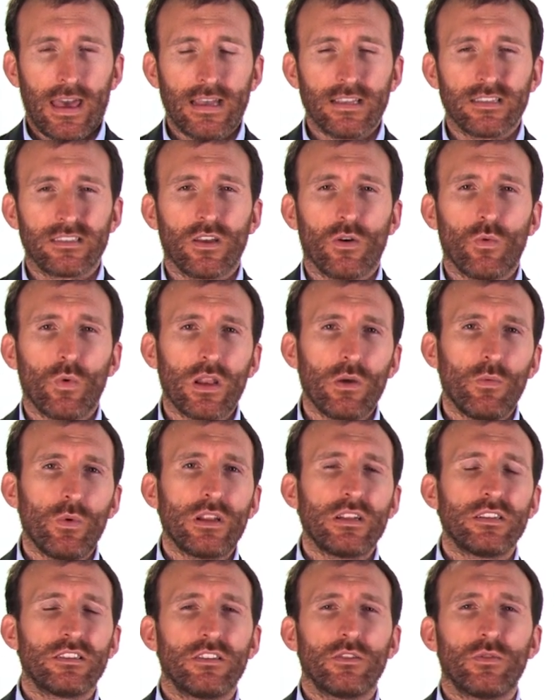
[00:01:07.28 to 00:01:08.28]
So what I
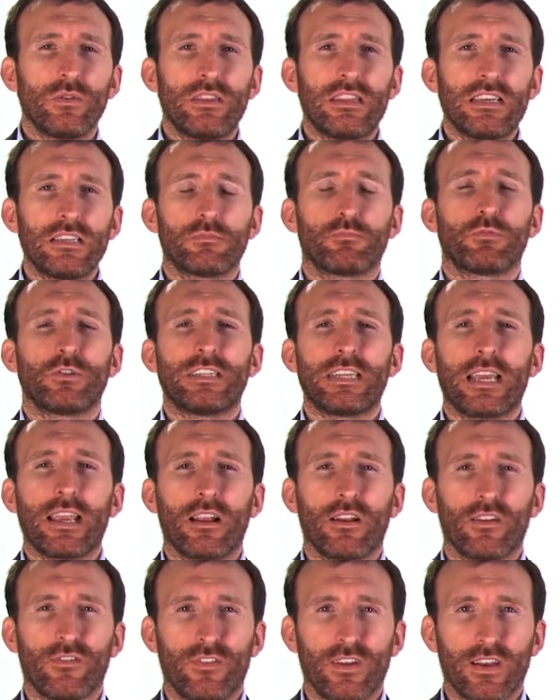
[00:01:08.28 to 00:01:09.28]
want to do in this
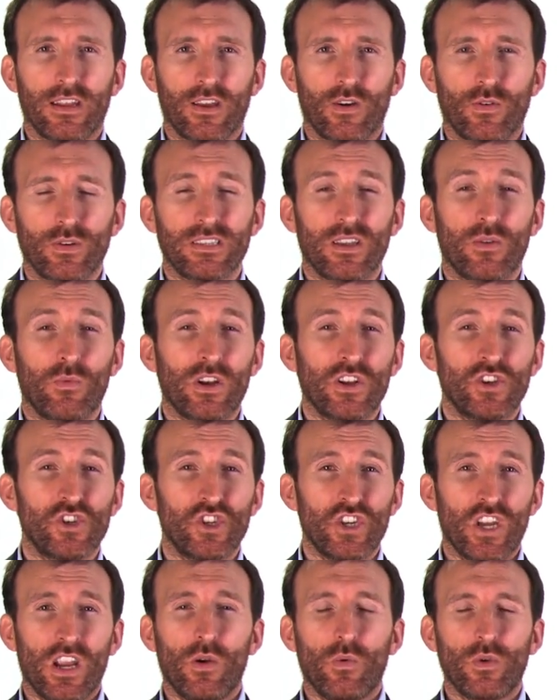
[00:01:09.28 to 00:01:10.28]
particular video is I want to
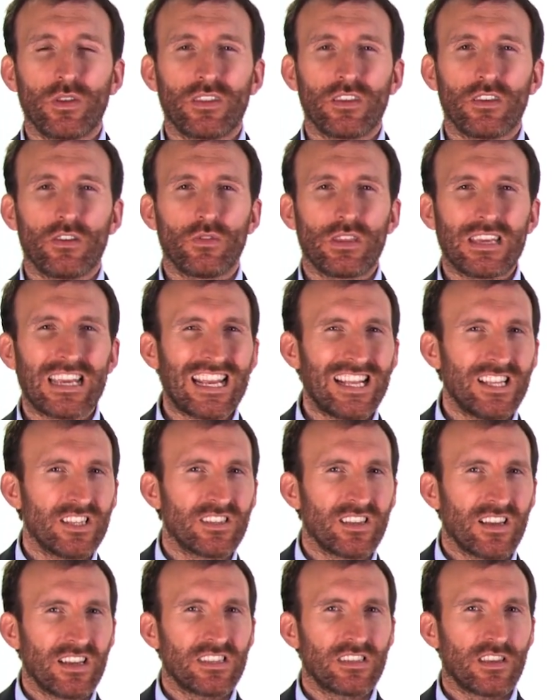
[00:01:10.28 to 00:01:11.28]
share with you the
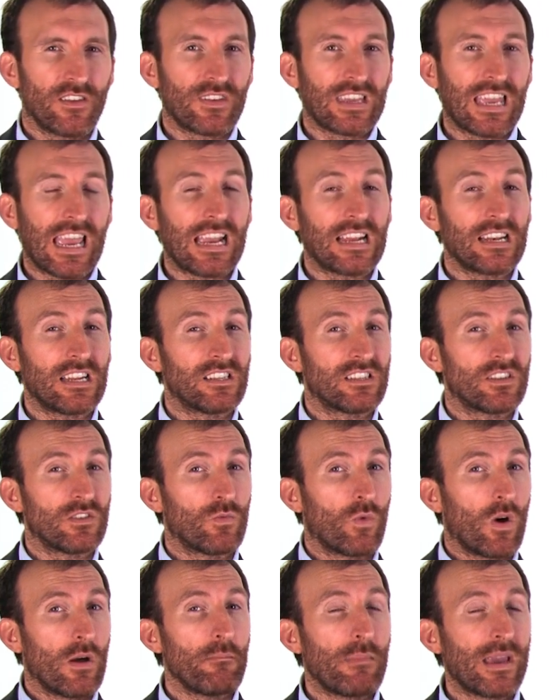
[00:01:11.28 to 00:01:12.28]
insights I've gained into
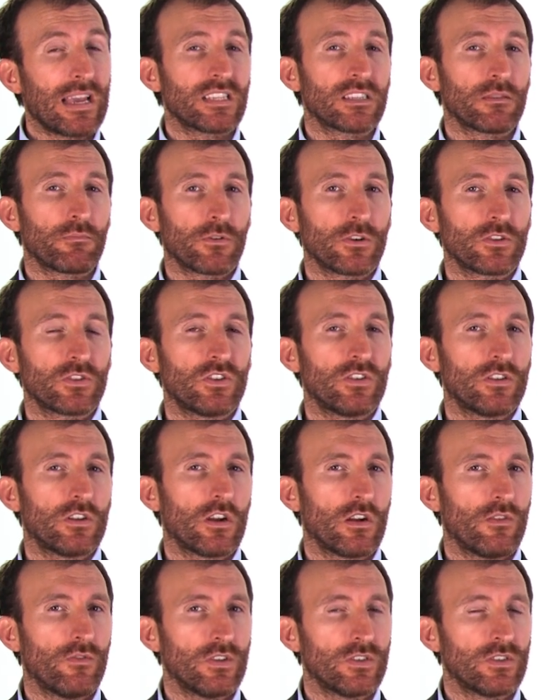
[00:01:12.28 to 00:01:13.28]
what makes a person
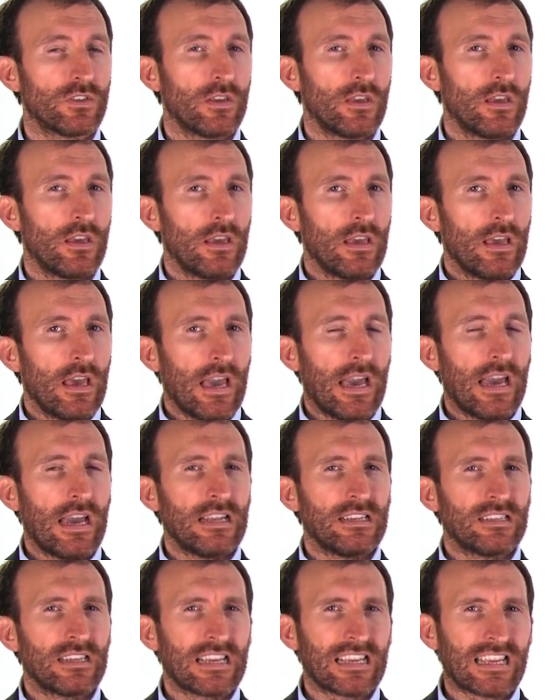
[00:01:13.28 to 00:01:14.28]
nervous.
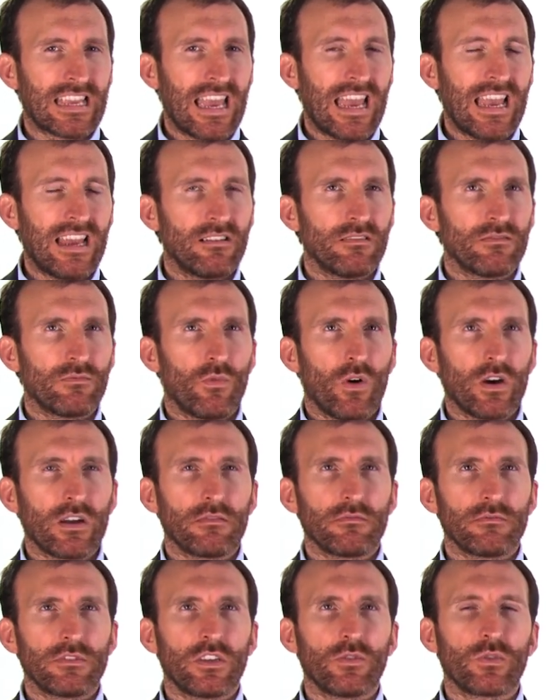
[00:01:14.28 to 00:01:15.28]
And again,
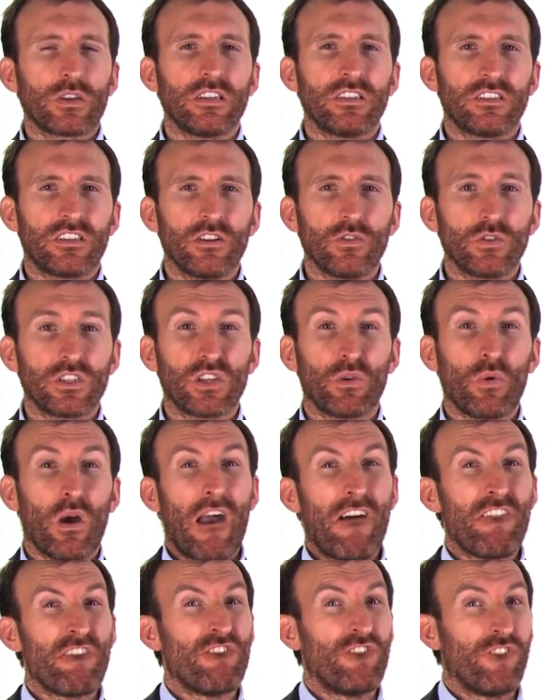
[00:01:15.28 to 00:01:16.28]
what you can do to
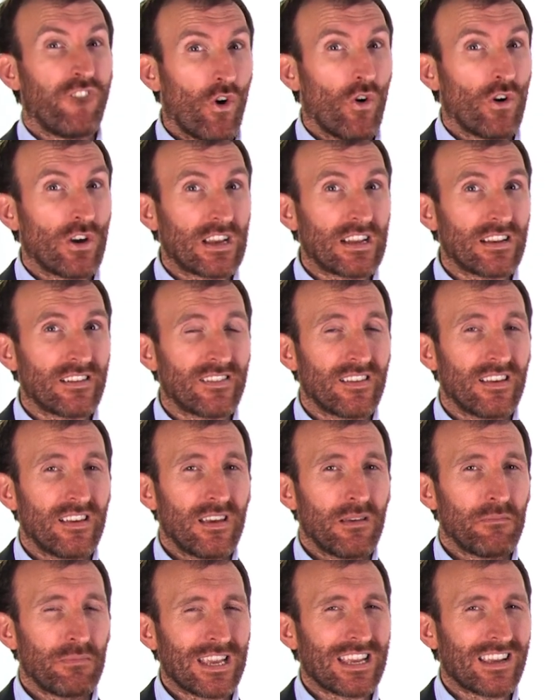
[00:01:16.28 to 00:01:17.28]
avoid
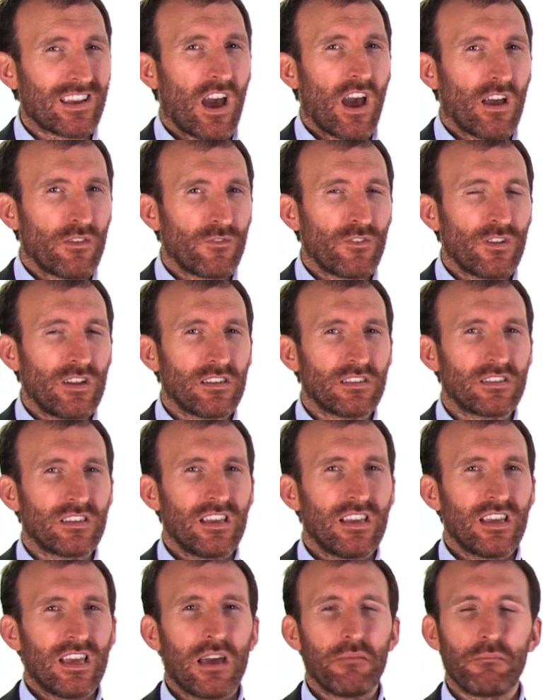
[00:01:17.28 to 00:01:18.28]
being confident
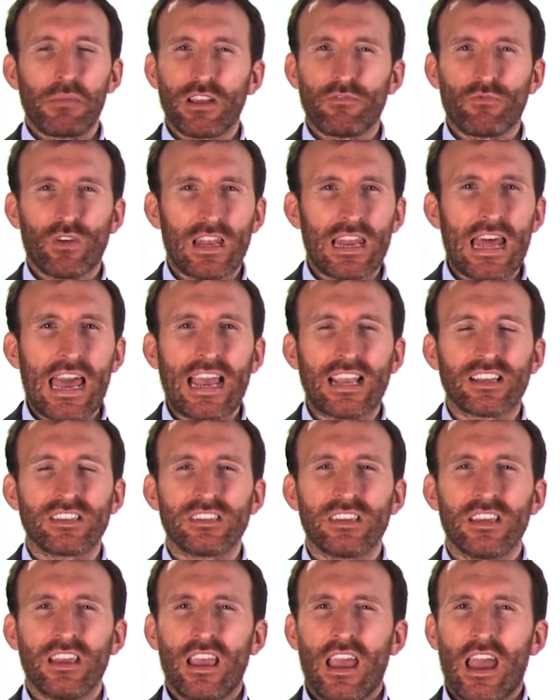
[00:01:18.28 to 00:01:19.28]
and being
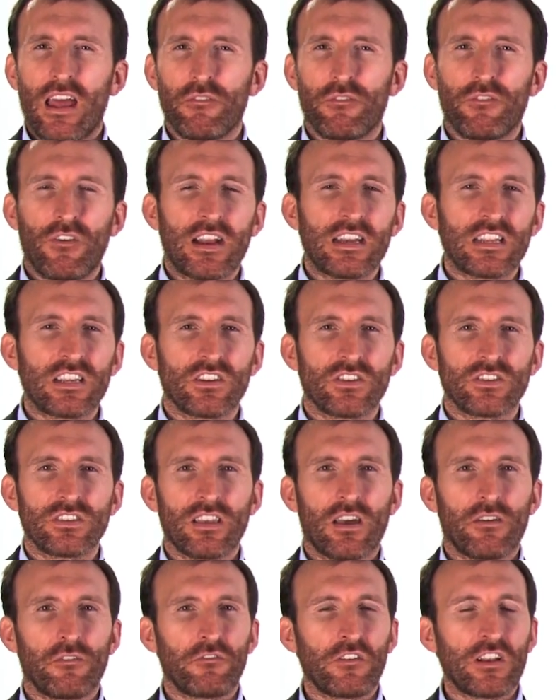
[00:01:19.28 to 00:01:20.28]
relaxed and finding
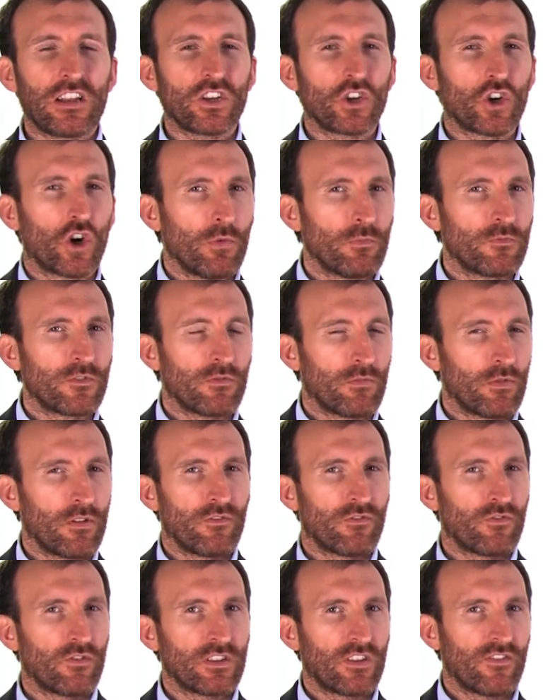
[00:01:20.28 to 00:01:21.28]
yourself feeling comfortable
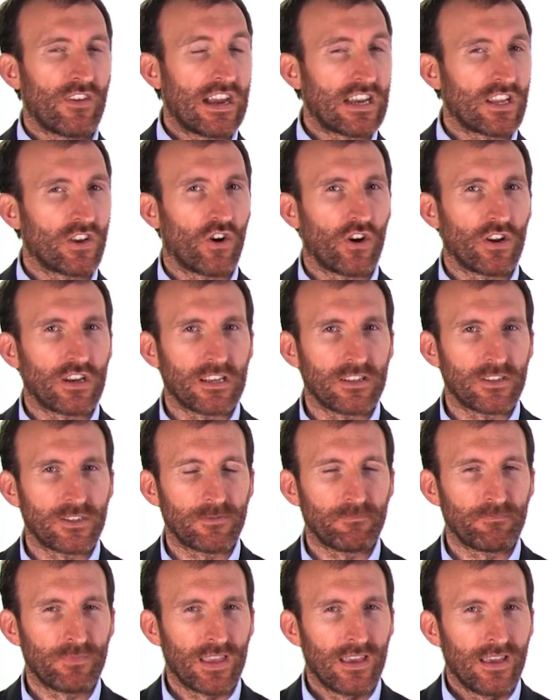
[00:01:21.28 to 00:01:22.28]
in front of any
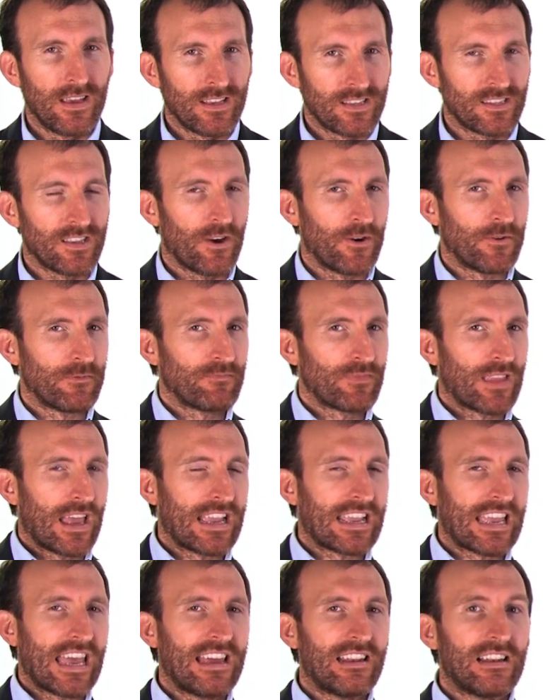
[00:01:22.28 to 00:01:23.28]
audience. So
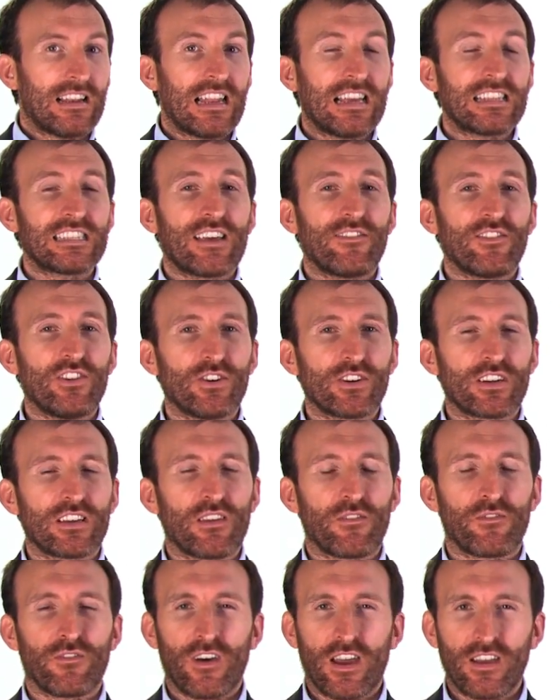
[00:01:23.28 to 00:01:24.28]
again, let's have a look at
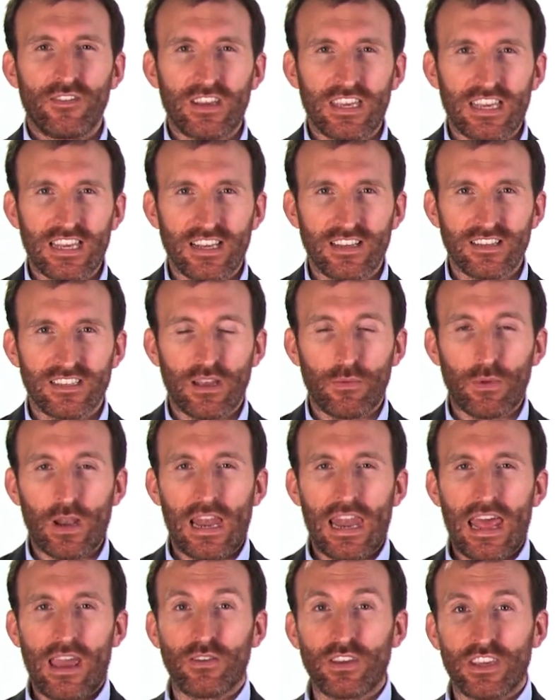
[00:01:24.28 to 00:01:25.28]
the 5 keys that will
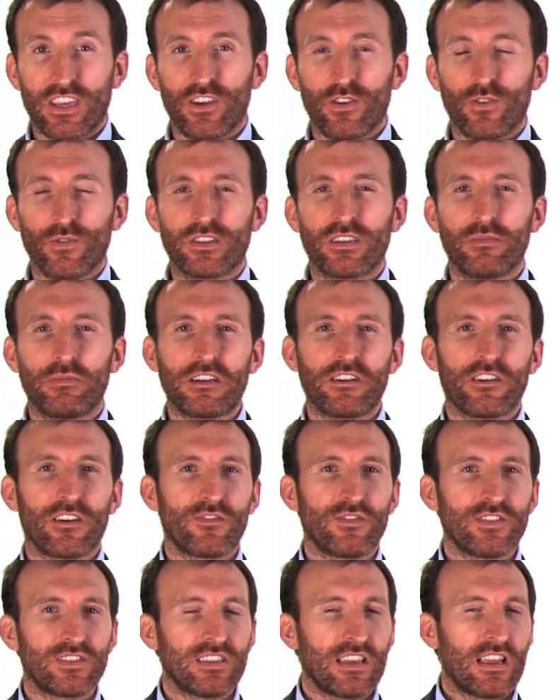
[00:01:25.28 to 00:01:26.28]
allow you to be
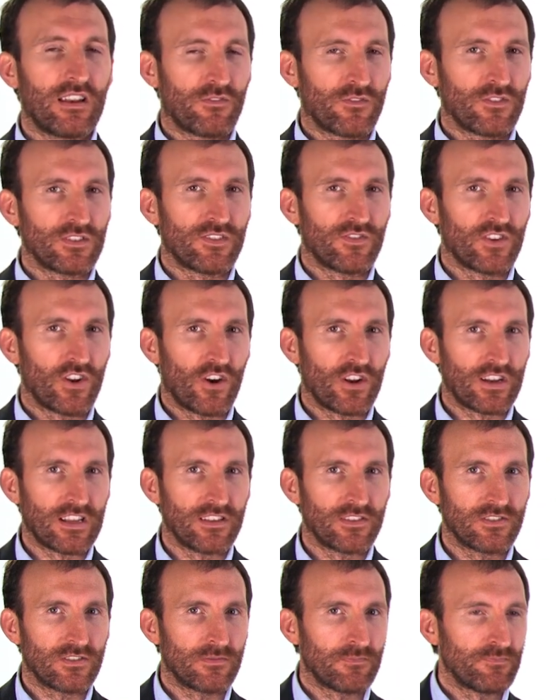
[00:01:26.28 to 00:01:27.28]
nervous in front of an
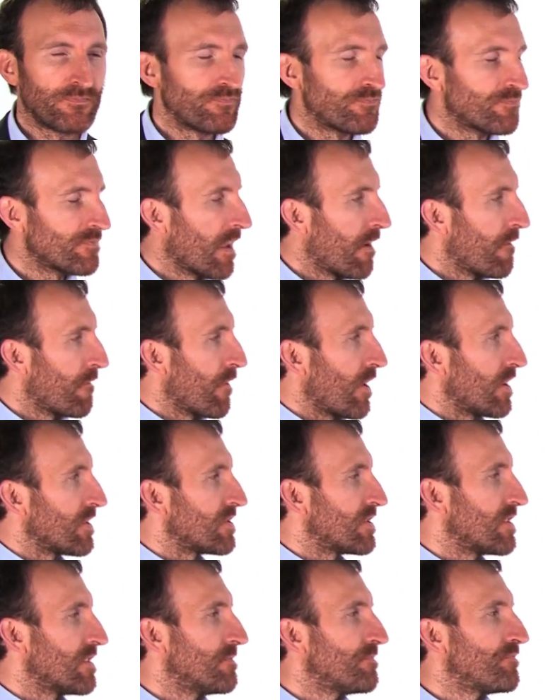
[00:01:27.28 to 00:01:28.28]
audience.
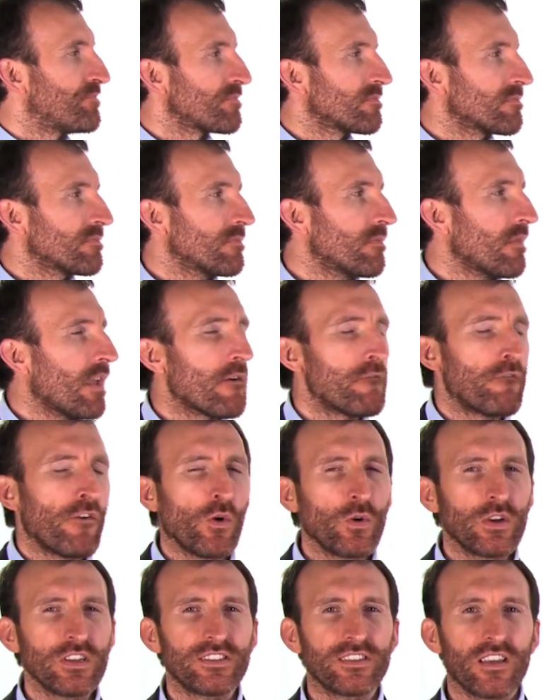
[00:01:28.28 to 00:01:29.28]
First,
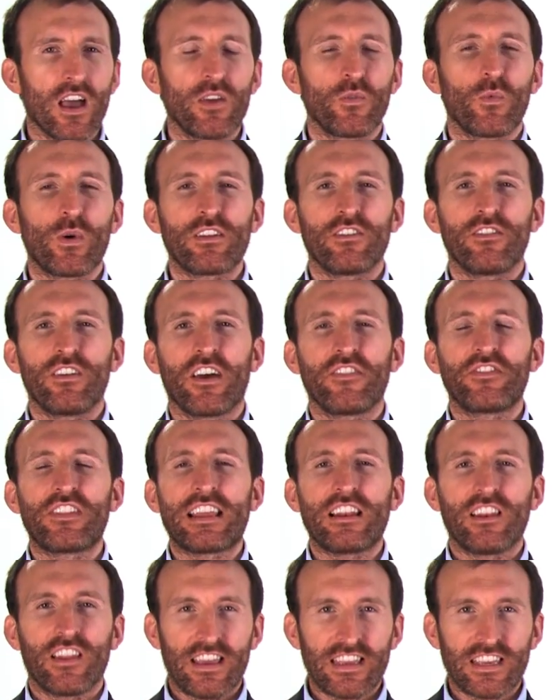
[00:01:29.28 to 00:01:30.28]
focus on whether or not
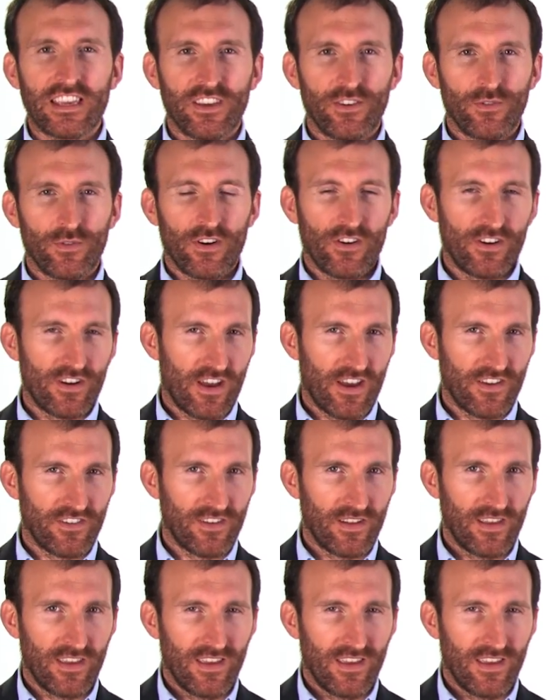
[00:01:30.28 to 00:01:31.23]
they like you or not.